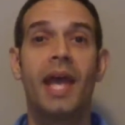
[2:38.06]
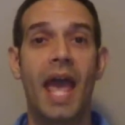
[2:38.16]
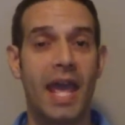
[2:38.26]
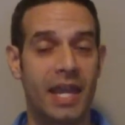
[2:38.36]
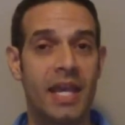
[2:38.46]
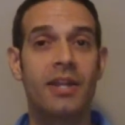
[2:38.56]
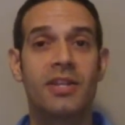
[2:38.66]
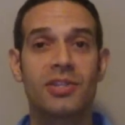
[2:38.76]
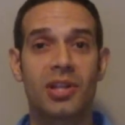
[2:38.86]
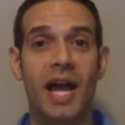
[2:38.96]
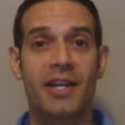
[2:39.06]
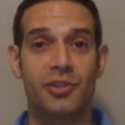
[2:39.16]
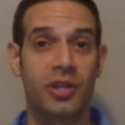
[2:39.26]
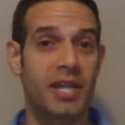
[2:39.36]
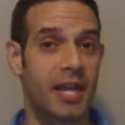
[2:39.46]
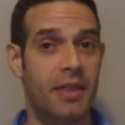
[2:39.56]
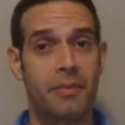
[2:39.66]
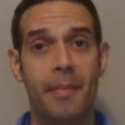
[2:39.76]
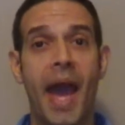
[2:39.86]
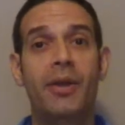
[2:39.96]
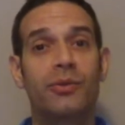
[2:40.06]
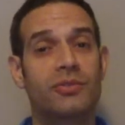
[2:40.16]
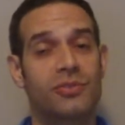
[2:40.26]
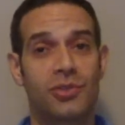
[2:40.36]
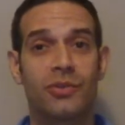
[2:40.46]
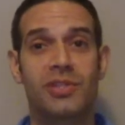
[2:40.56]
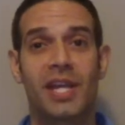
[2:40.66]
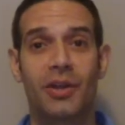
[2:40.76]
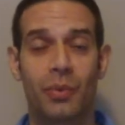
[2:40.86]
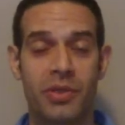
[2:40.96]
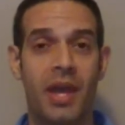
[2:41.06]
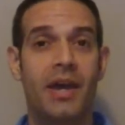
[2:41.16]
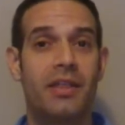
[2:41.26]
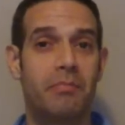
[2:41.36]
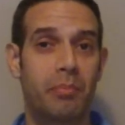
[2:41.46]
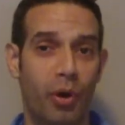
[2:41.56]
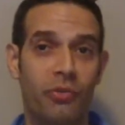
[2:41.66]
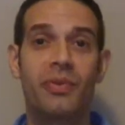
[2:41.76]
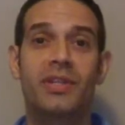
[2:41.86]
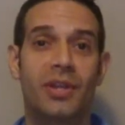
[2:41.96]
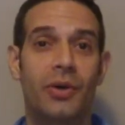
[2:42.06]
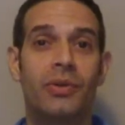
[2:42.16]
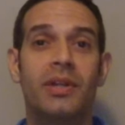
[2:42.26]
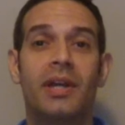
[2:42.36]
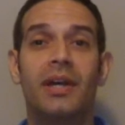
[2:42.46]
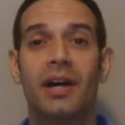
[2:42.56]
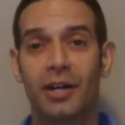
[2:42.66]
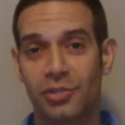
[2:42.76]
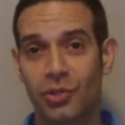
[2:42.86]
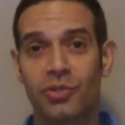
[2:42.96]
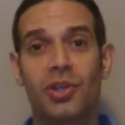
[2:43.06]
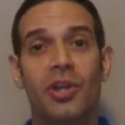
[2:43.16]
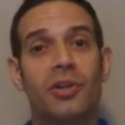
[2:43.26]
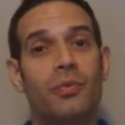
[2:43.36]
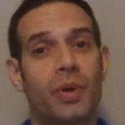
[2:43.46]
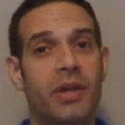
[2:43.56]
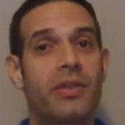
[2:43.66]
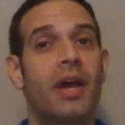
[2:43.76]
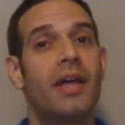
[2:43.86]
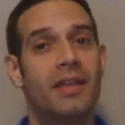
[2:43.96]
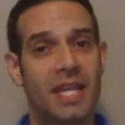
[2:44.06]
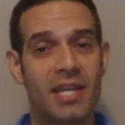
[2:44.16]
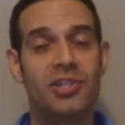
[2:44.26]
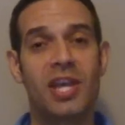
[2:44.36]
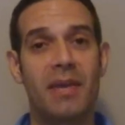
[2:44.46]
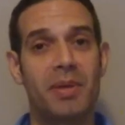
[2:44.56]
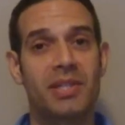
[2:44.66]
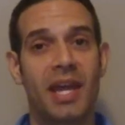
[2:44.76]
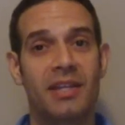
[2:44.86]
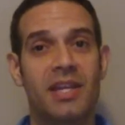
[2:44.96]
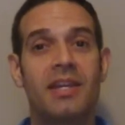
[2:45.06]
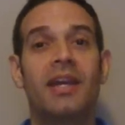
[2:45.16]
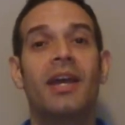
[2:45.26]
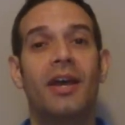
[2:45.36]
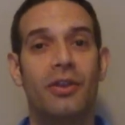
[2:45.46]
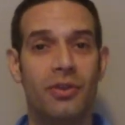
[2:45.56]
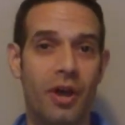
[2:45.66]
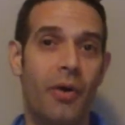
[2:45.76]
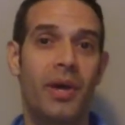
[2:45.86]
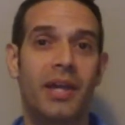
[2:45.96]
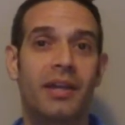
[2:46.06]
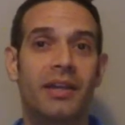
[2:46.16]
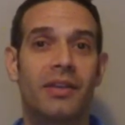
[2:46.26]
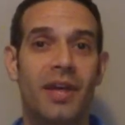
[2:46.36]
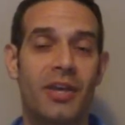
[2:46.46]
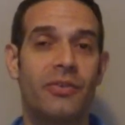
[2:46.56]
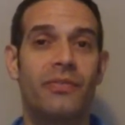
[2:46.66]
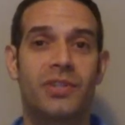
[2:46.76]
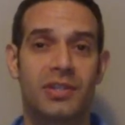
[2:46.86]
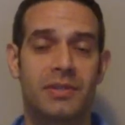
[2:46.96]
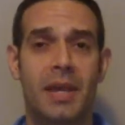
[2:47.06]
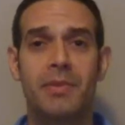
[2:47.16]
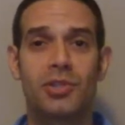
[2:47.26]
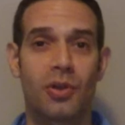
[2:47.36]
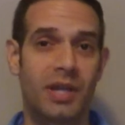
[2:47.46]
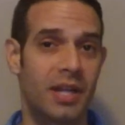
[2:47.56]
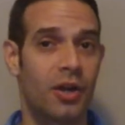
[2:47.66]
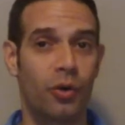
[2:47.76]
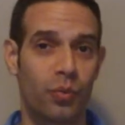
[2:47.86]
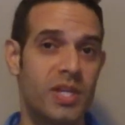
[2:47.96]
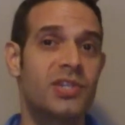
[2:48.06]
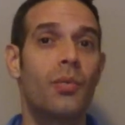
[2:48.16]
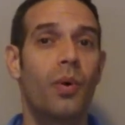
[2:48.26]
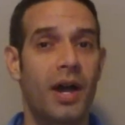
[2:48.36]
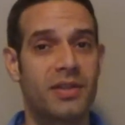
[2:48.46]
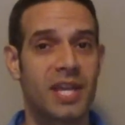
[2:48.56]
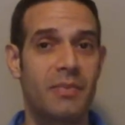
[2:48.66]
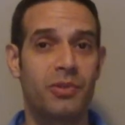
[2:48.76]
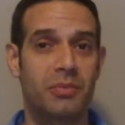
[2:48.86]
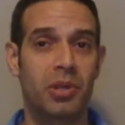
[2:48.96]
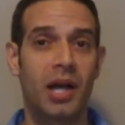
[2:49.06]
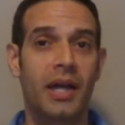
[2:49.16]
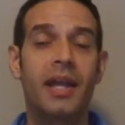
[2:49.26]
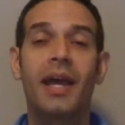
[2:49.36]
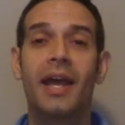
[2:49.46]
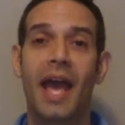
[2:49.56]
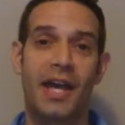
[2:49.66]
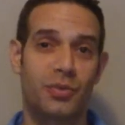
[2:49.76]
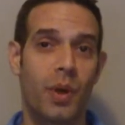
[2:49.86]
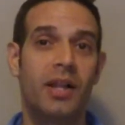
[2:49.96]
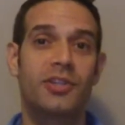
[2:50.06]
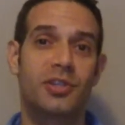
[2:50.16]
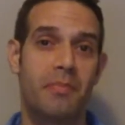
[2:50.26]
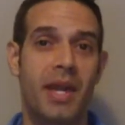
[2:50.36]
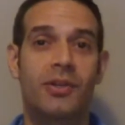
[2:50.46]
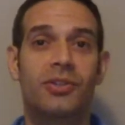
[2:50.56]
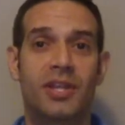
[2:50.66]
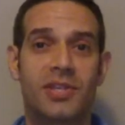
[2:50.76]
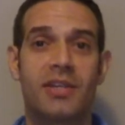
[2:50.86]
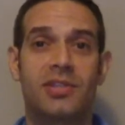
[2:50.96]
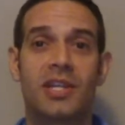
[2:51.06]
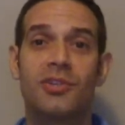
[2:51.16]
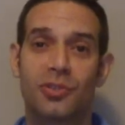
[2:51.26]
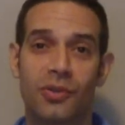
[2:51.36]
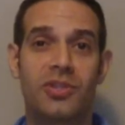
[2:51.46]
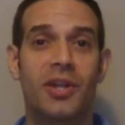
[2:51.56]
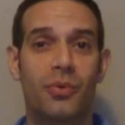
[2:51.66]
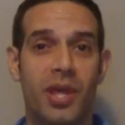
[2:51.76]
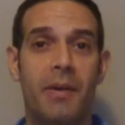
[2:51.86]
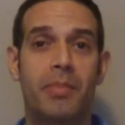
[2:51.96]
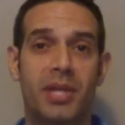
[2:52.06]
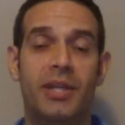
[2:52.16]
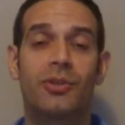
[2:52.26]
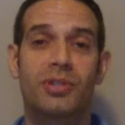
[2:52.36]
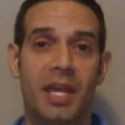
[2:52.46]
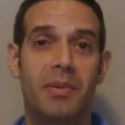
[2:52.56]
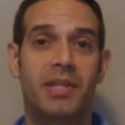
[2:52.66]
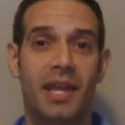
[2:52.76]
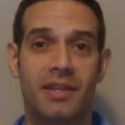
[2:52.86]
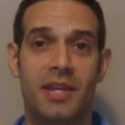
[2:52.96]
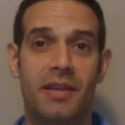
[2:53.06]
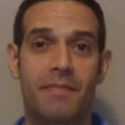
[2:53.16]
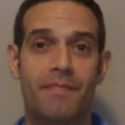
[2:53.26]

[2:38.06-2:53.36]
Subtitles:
And in this class, you're going to get the macros associated with the perfect note associated with each taping technique, knowing that you've demonstrated a reason why the tape was applied, as well as the medical necessity associated with that particular taping technique.